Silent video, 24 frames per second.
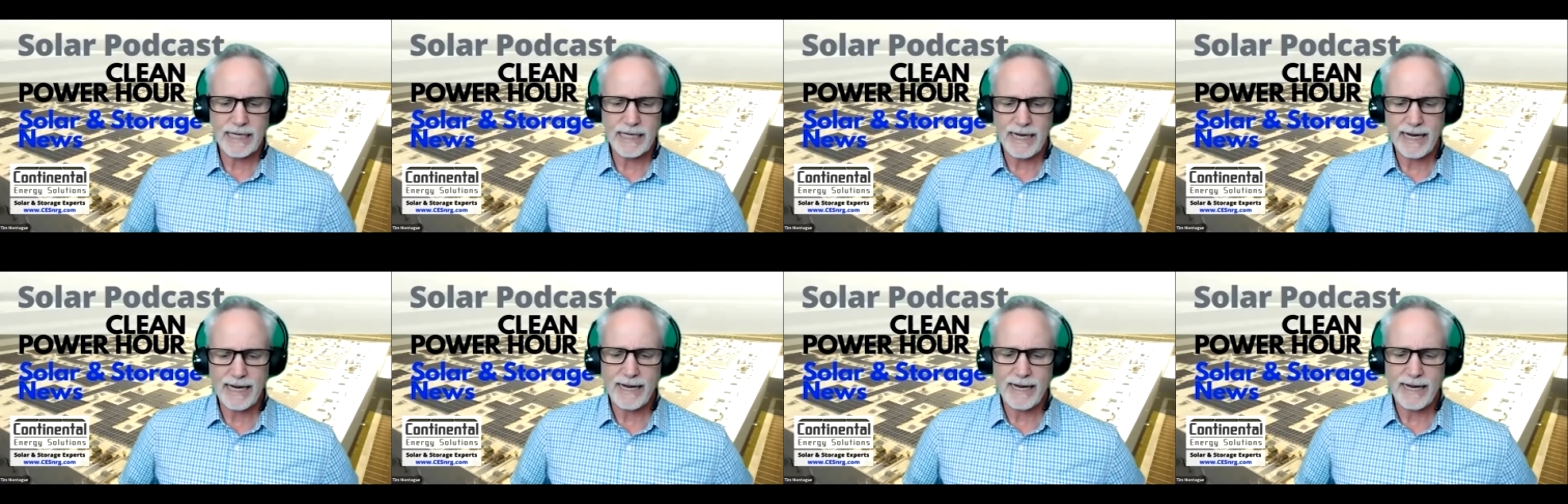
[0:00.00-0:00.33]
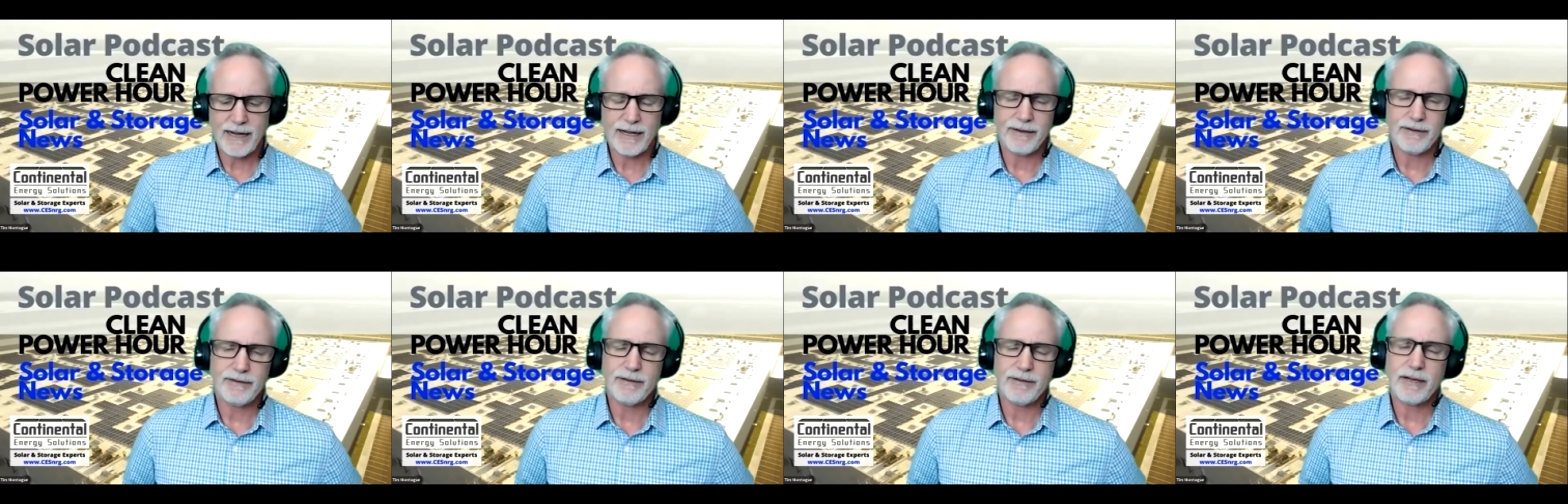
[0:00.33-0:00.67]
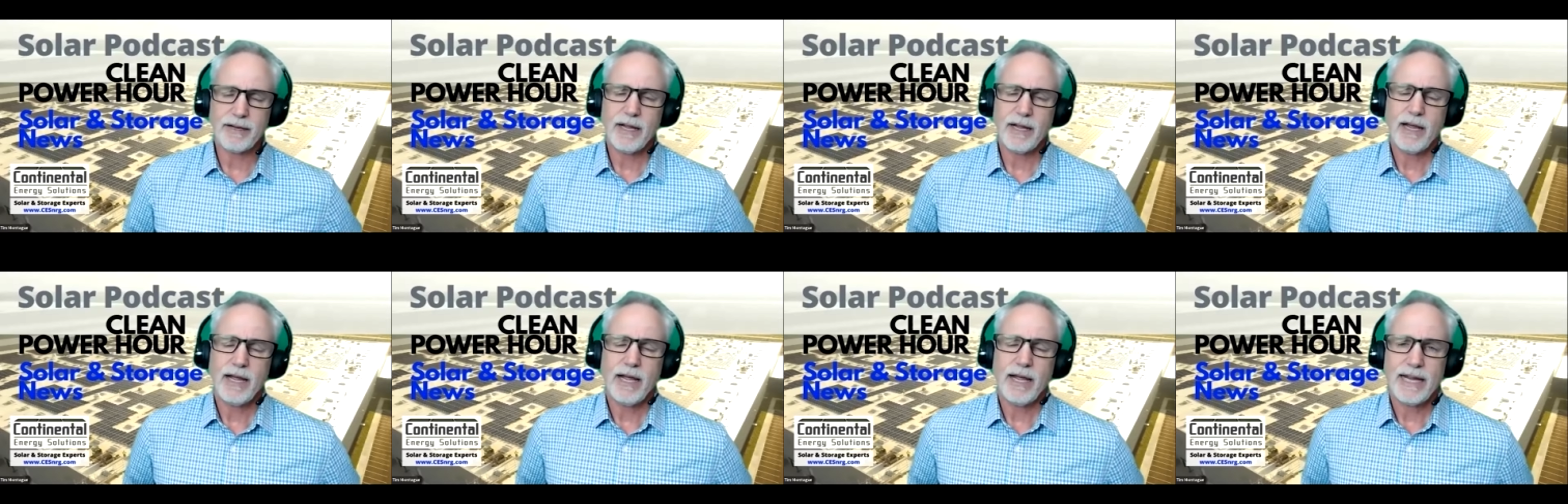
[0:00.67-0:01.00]
And
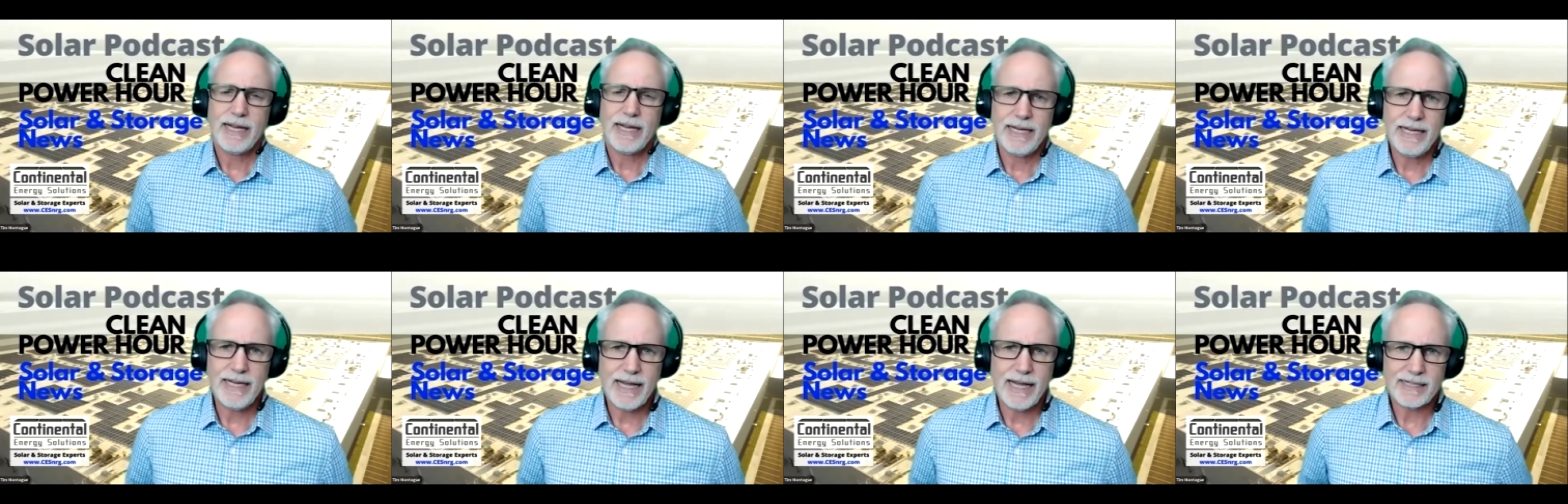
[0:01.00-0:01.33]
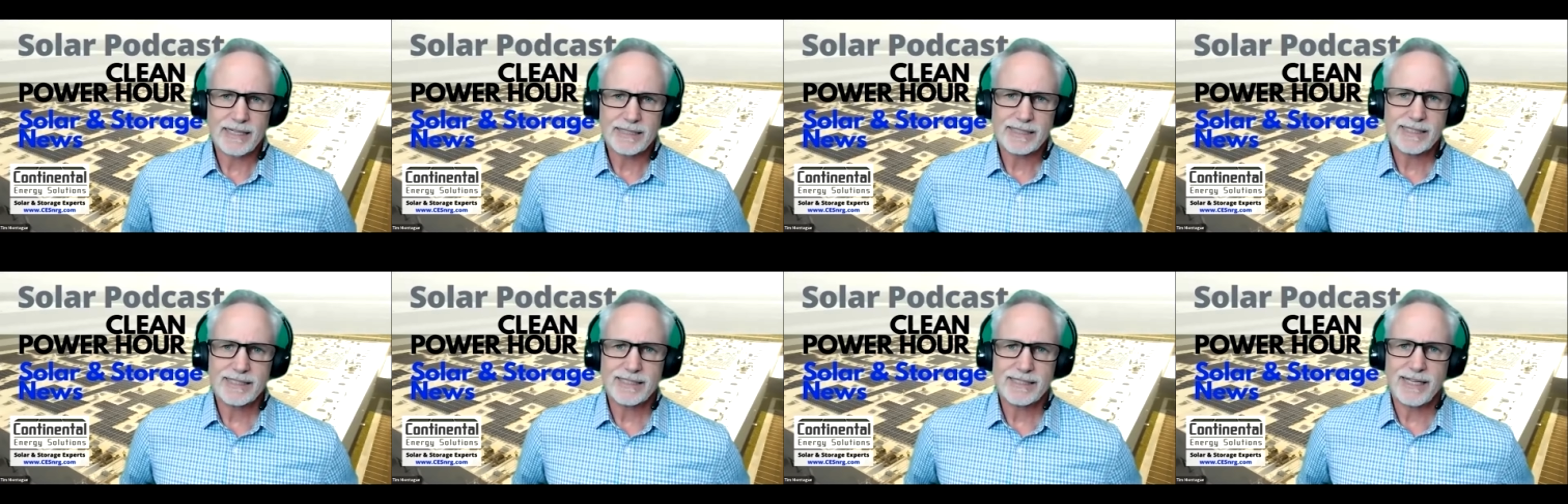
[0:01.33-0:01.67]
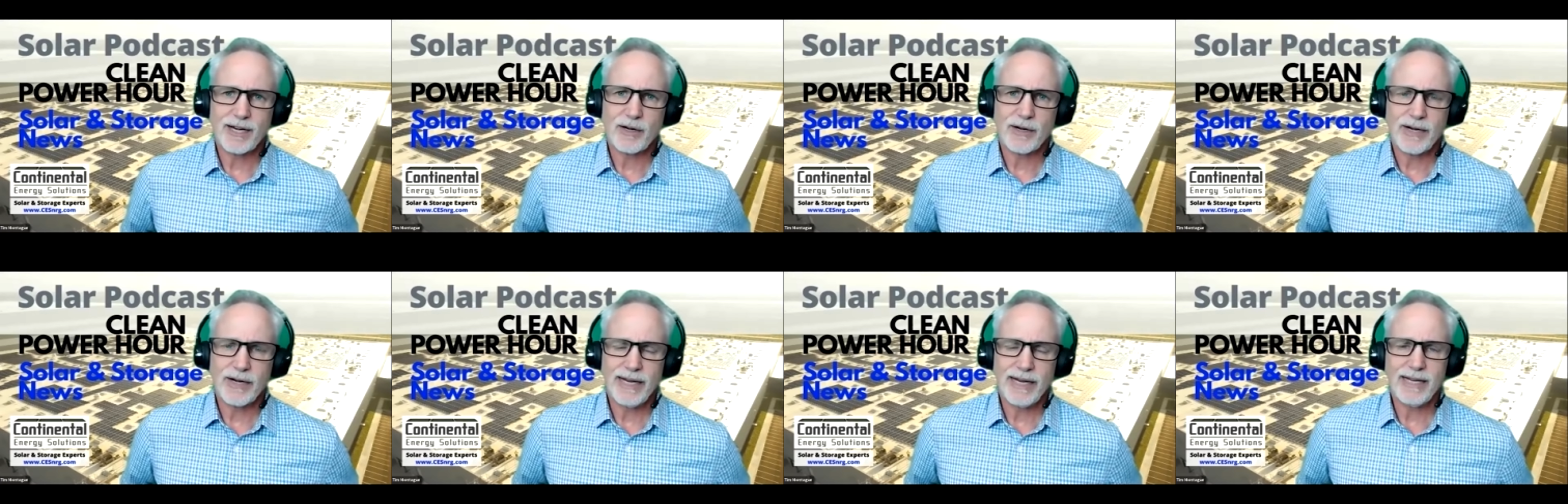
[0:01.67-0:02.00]
yes,
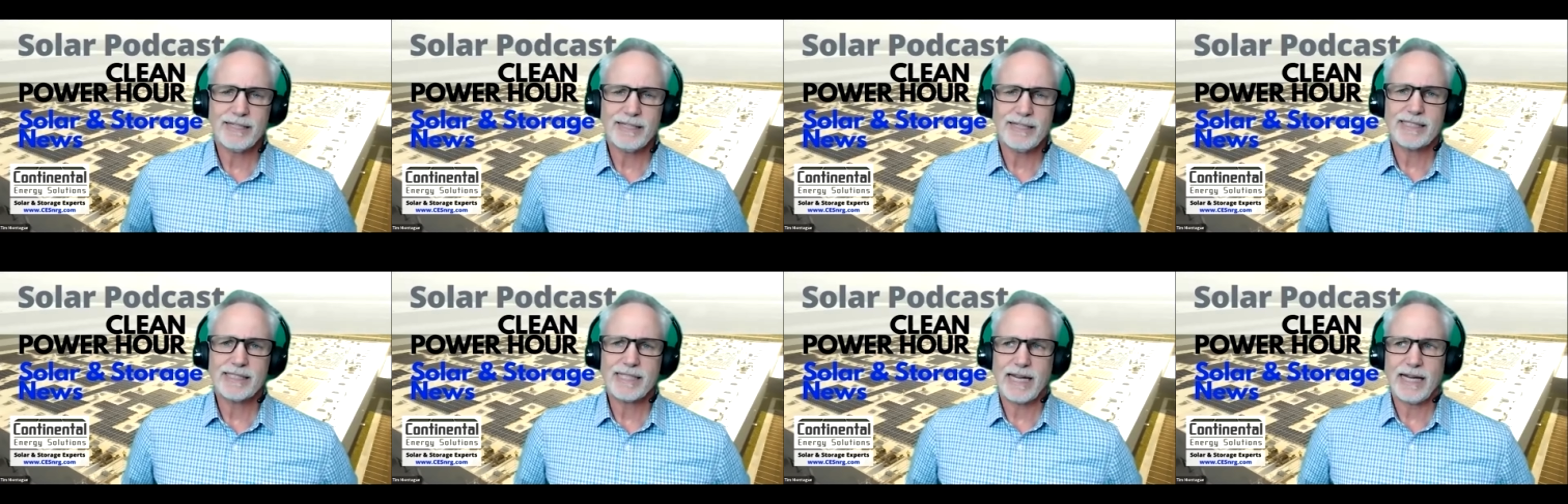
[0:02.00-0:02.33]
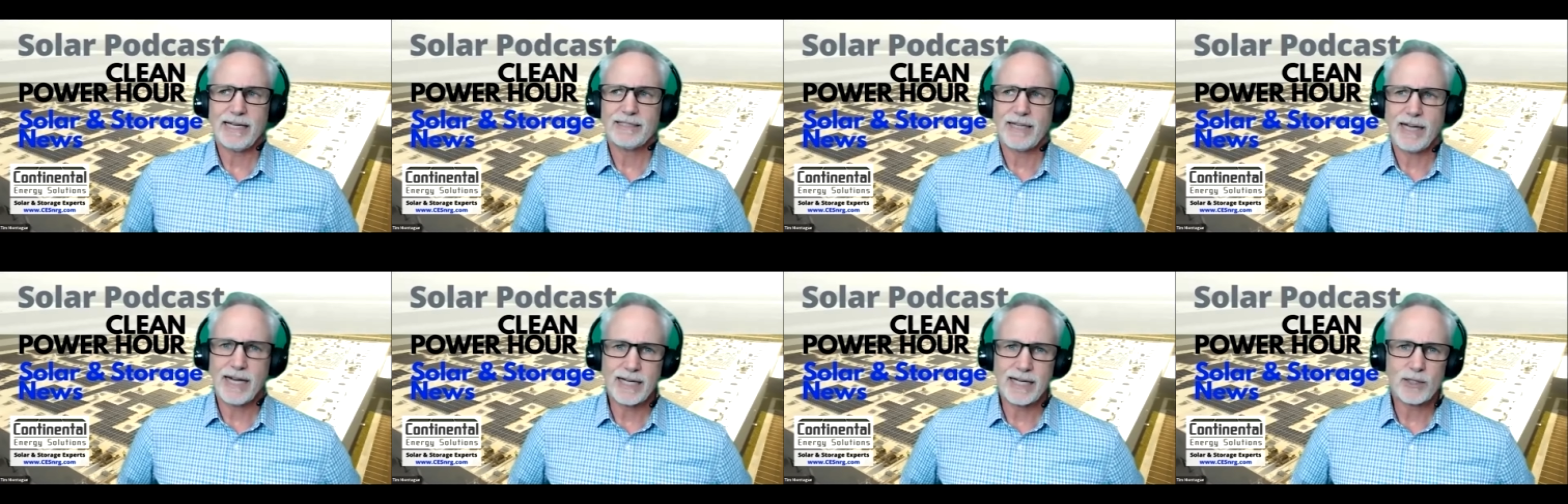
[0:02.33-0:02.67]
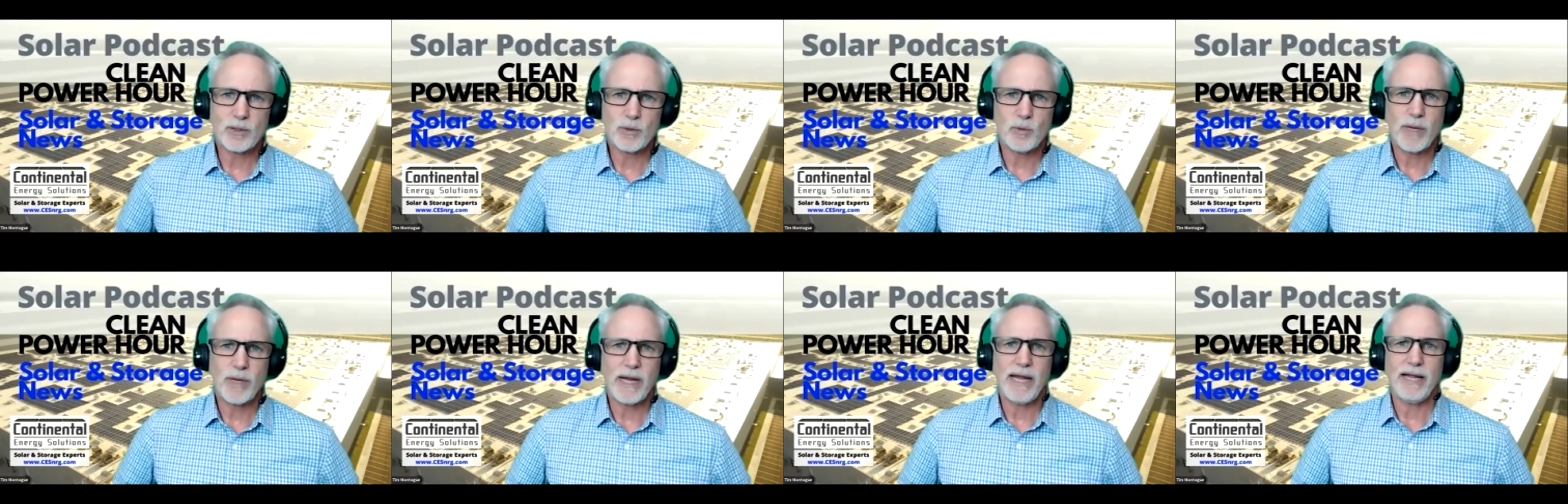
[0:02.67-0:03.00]
there is a
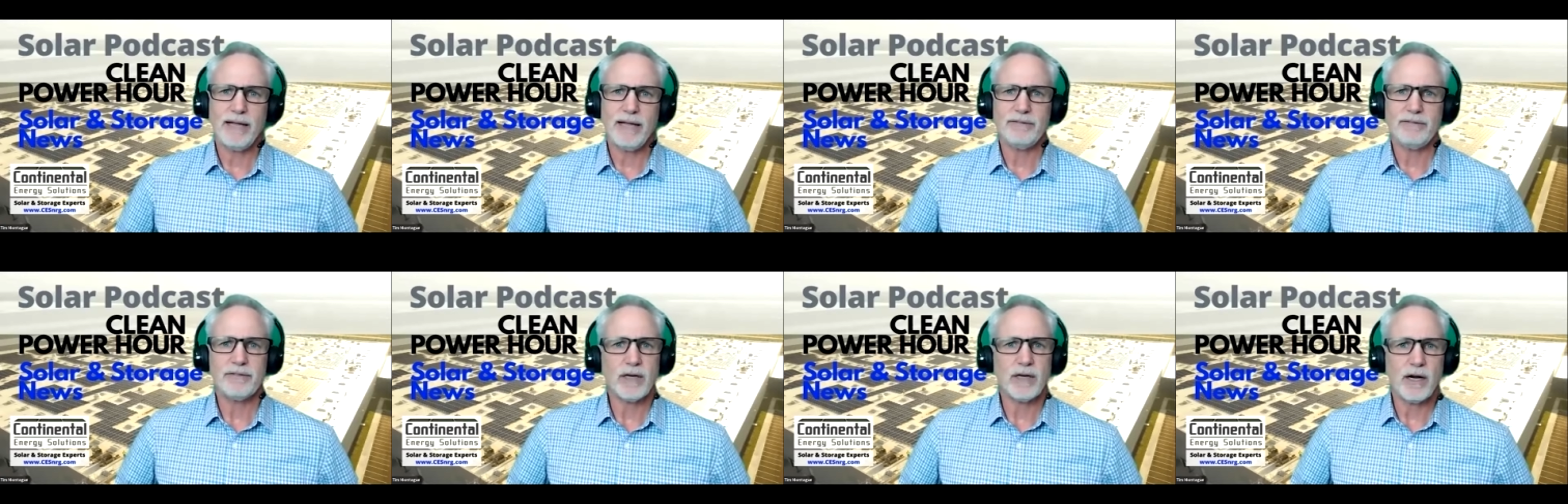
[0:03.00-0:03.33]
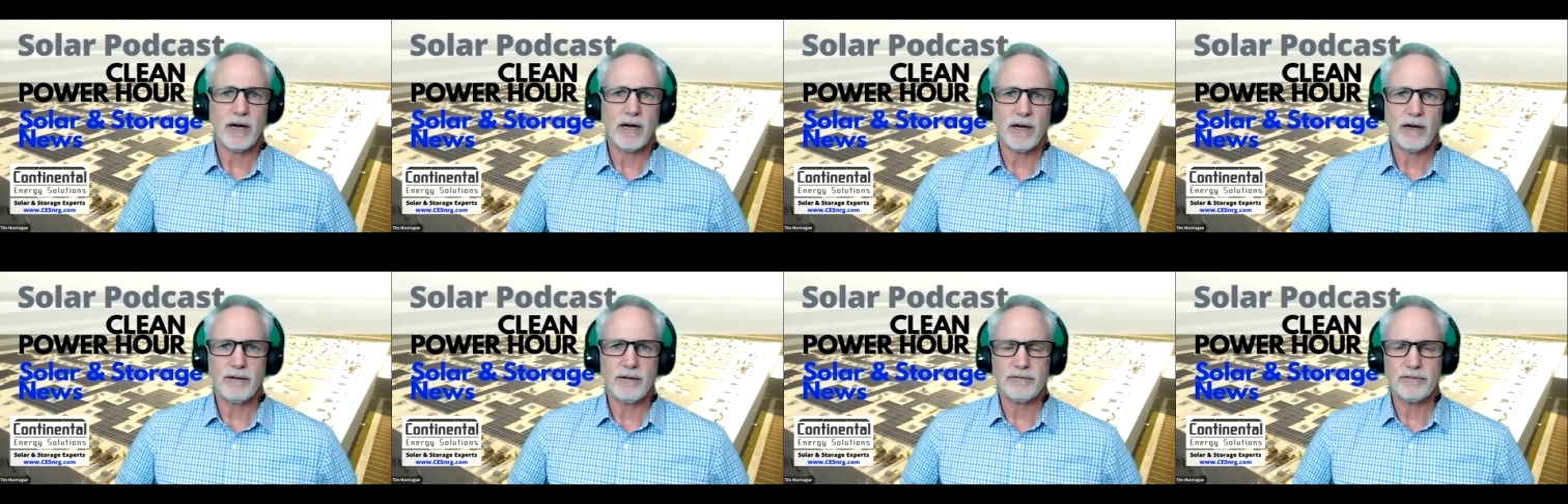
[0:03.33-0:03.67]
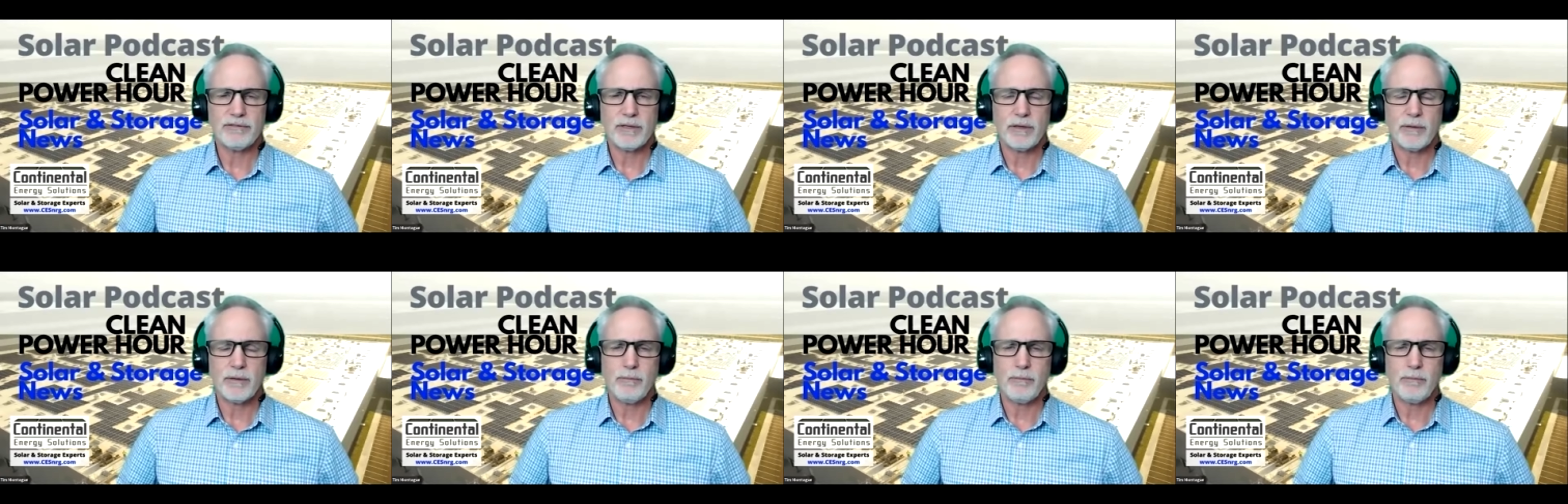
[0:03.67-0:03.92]
tidal wave of